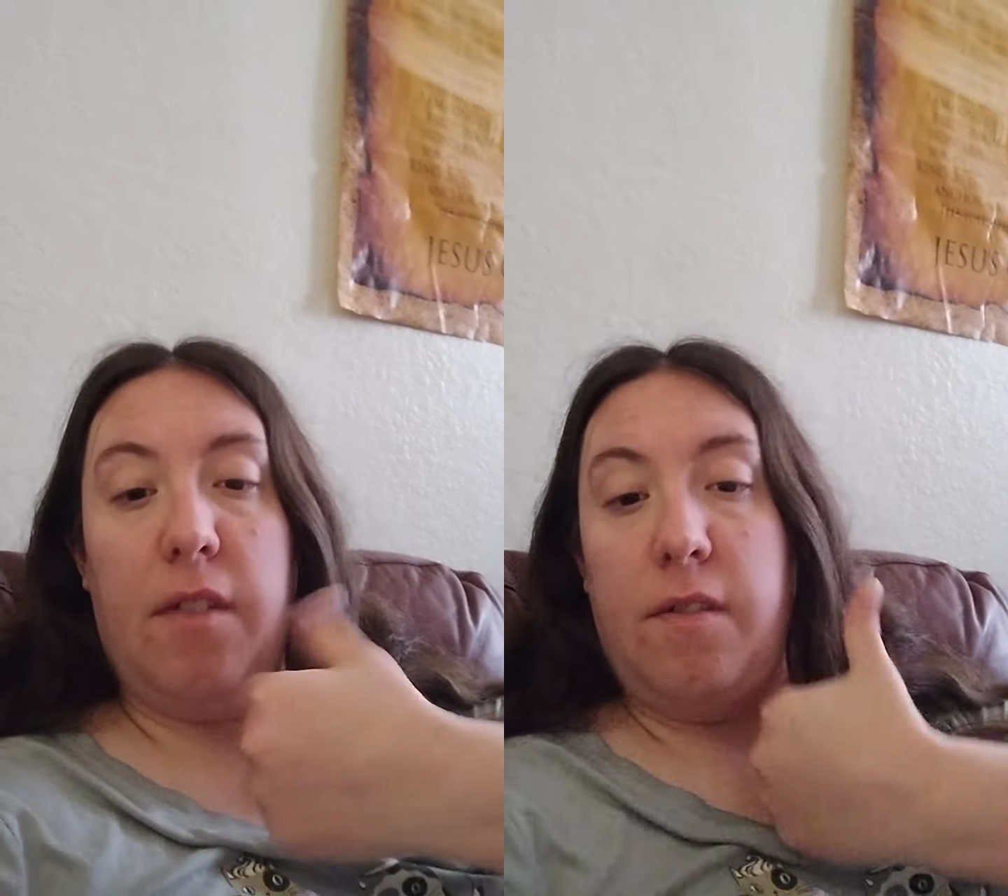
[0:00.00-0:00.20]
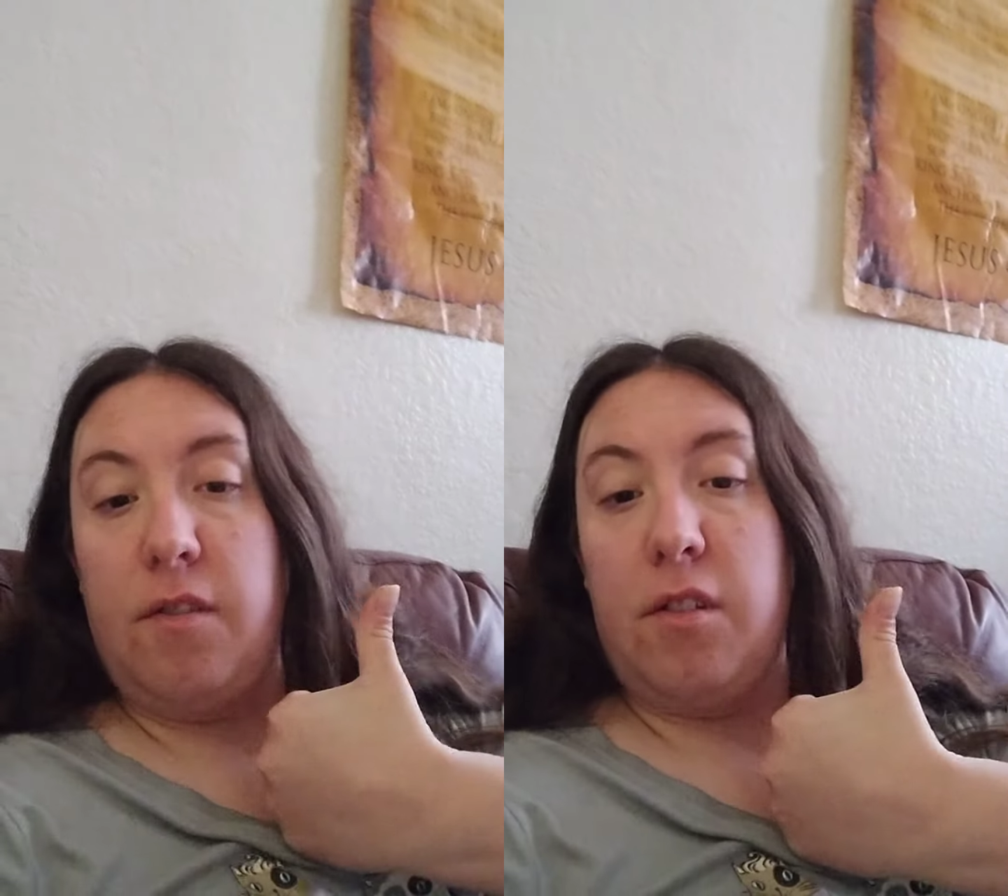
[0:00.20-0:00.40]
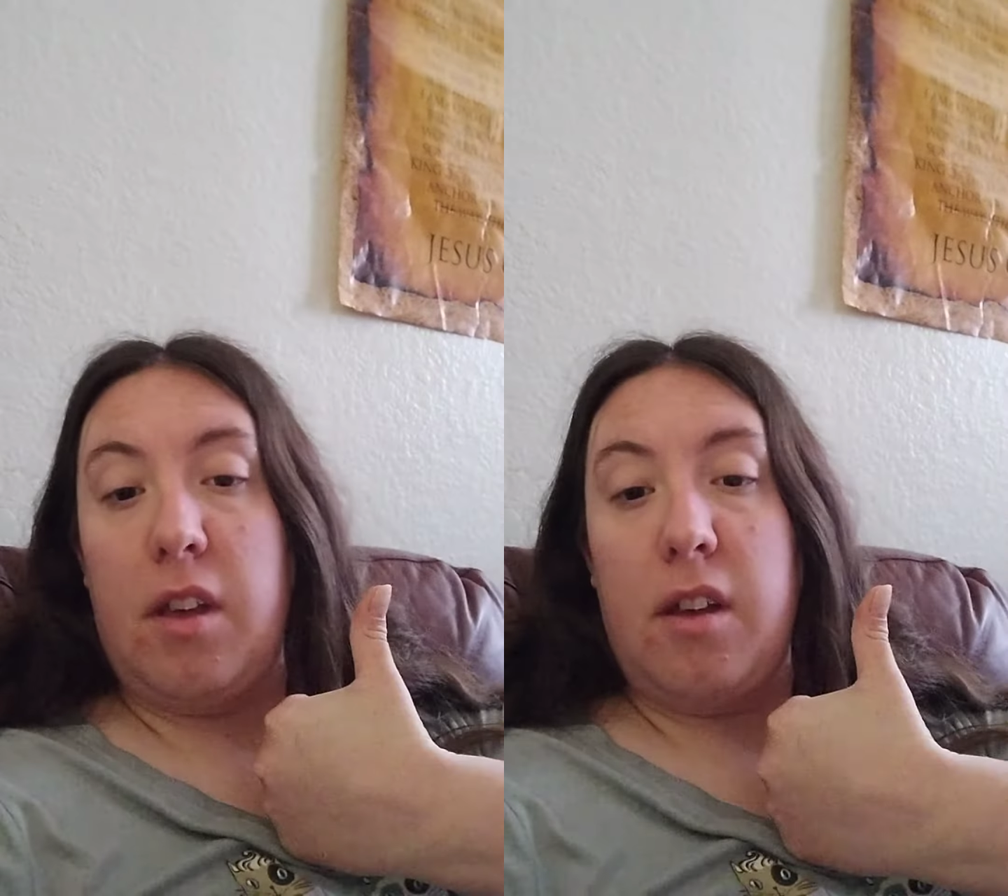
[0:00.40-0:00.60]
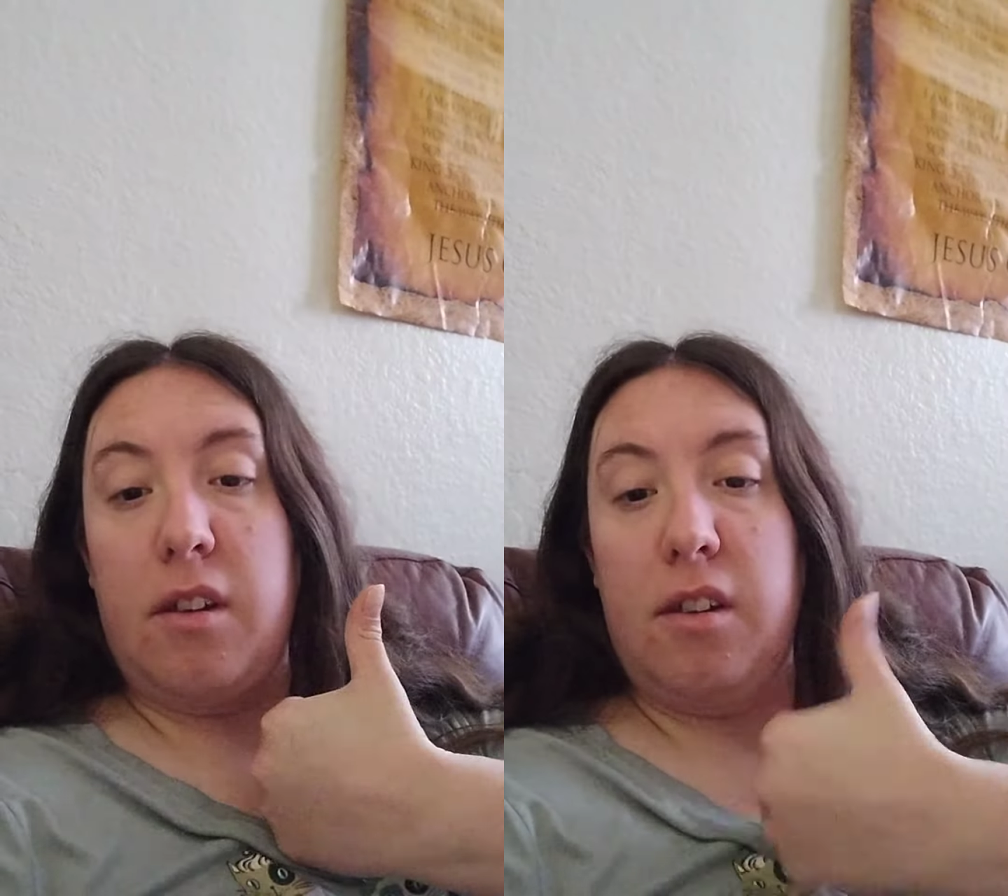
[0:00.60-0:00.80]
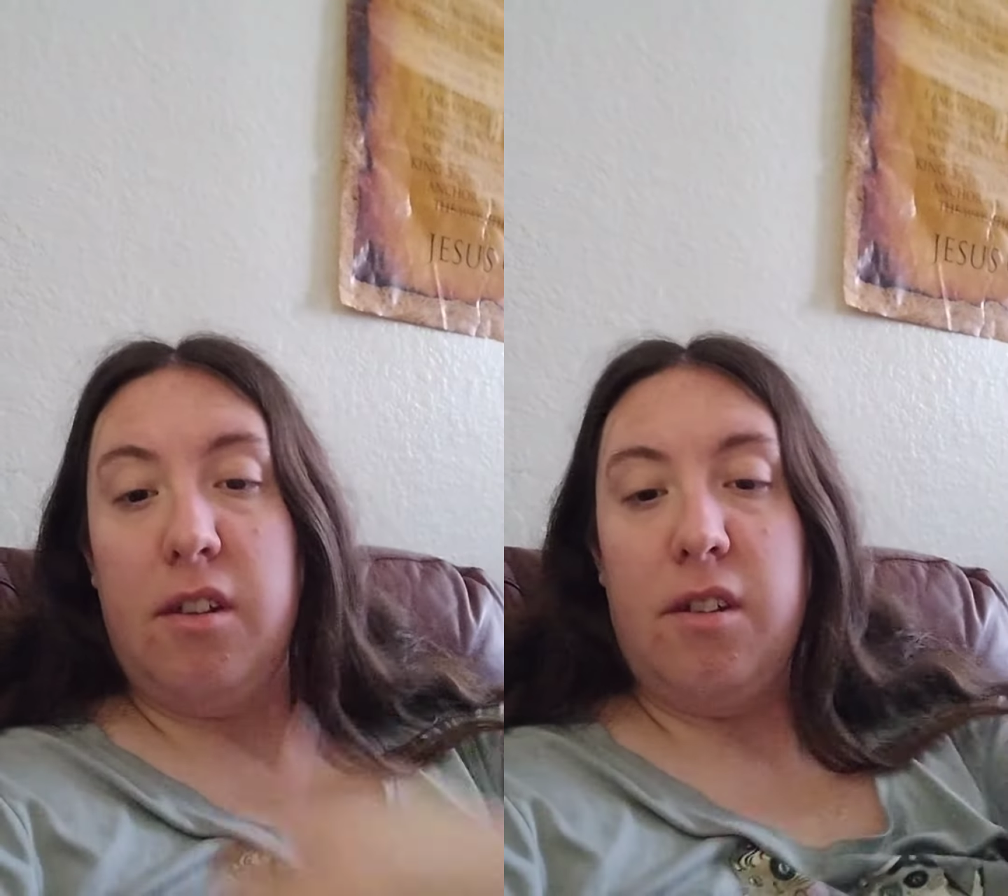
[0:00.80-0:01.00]
after
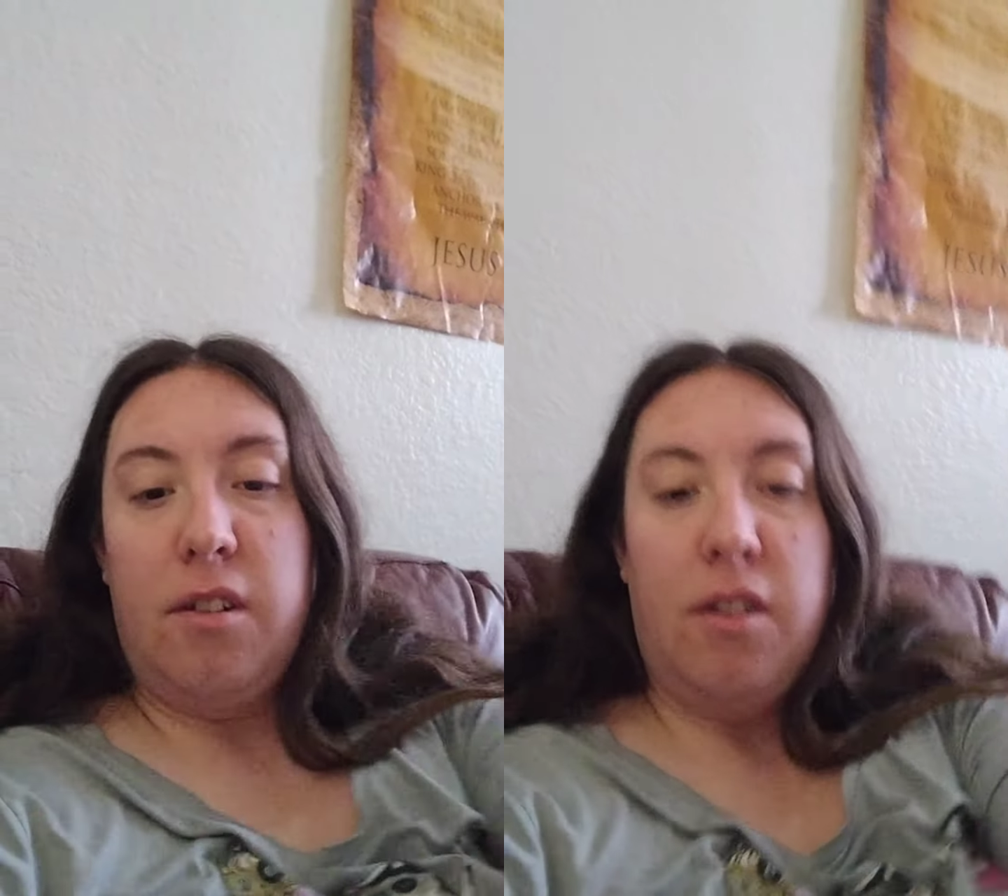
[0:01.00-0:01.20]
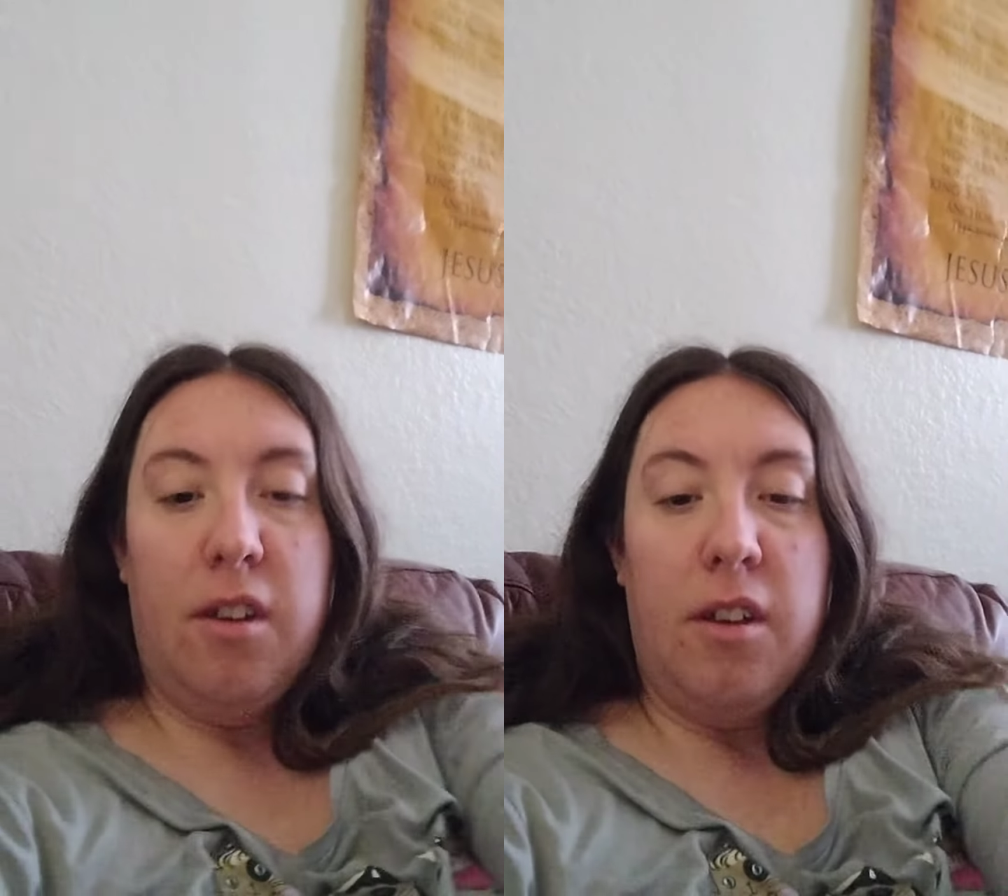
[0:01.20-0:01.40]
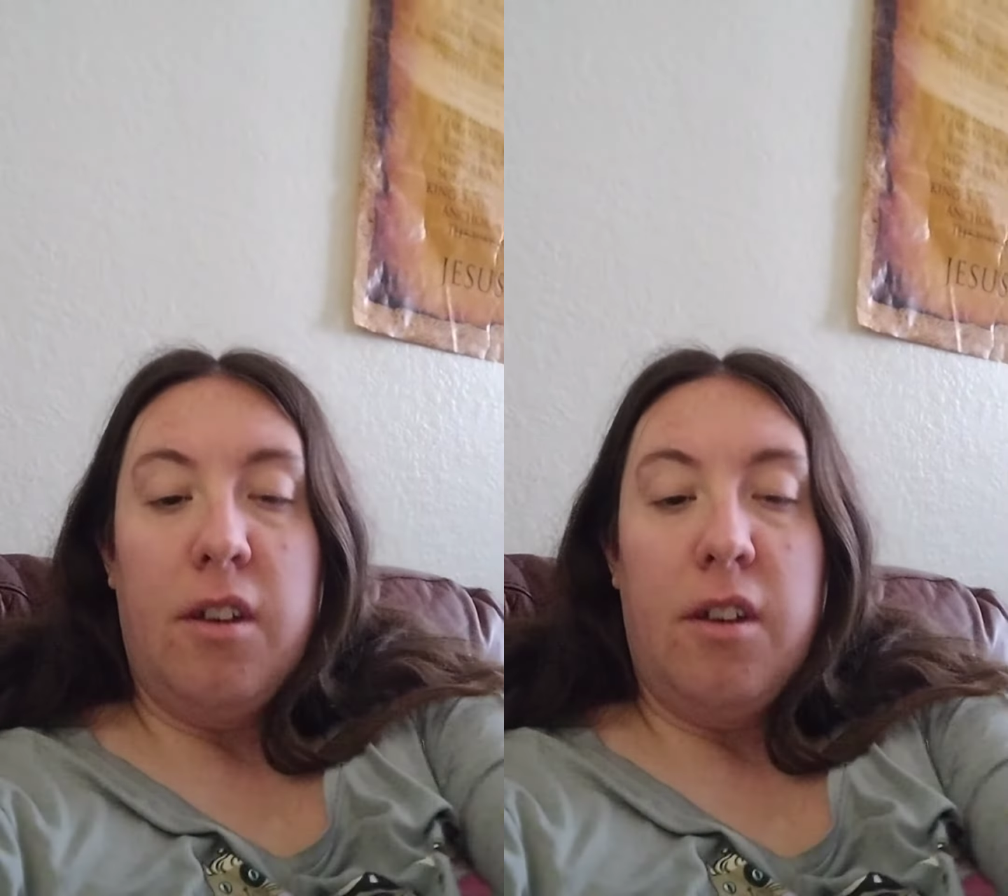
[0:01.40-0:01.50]
that.